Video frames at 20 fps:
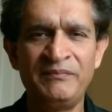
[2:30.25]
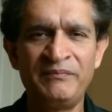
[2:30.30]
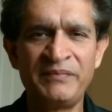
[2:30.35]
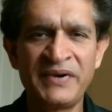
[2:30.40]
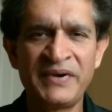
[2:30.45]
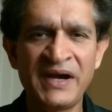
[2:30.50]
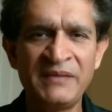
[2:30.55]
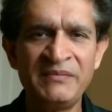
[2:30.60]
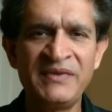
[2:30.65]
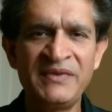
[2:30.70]

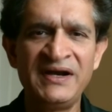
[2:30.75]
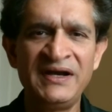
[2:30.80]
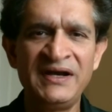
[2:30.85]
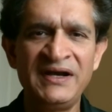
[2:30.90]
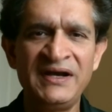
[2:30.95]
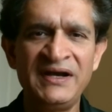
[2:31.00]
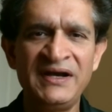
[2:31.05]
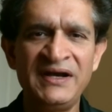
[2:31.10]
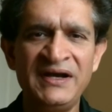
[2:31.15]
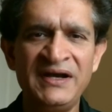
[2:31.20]
primarily
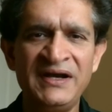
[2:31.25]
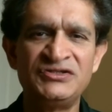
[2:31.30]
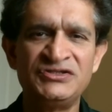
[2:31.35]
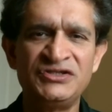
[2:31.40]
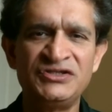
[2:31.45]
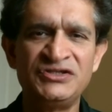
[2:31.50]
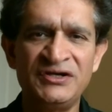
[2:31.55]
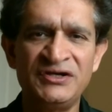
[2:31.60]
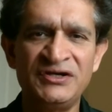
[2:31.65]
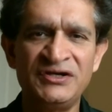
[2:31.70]
because
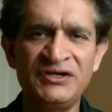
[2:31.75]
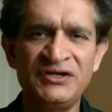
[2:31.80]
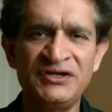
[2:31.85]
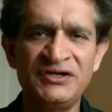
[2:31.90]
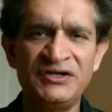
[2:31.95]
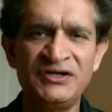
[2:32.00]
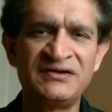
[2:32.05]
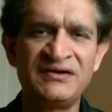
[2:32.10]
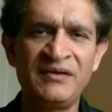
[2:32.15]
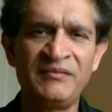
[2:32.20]
your
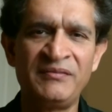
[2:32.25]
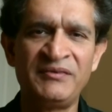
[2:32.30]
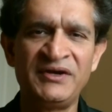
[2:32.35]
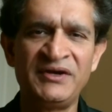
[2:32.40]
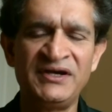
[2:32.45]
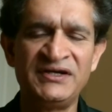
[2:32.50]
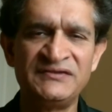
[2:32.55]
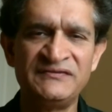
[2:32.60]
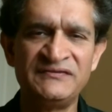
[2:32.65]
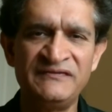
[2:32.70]
data is
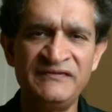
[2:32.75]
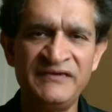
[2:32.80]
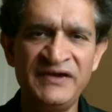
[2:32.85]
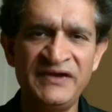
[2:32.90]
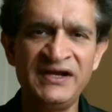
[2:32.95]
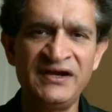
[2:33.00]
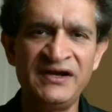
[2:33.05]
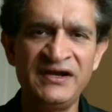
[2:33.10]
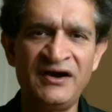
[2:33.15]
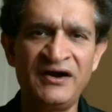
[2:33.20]
corrupted, and it's
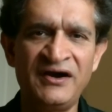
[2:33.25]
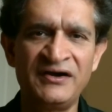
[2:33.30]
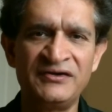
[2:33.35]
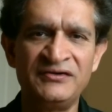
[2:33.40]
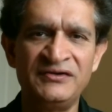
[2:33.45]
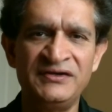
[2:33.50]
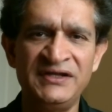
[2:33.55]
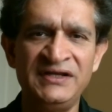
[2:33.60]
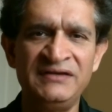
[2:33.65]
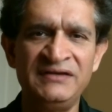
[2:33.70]
very hard
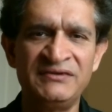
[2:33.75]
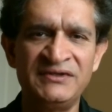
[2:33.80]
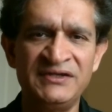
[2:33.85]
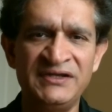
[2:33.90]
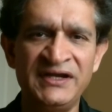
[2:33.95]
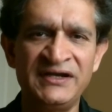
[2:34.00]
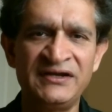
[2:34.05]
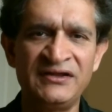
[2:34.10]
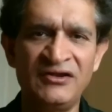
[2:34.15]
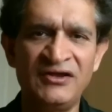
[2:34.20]
to deal with
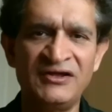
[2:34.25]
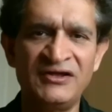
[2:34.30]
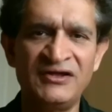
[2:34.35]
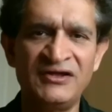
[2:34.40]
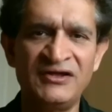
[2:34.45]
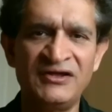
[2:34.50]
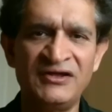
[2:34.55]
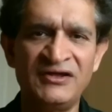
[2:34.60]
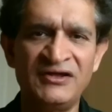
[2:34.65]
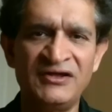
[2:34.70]
data loss
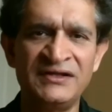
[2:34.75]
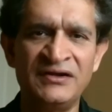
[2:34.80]
like that.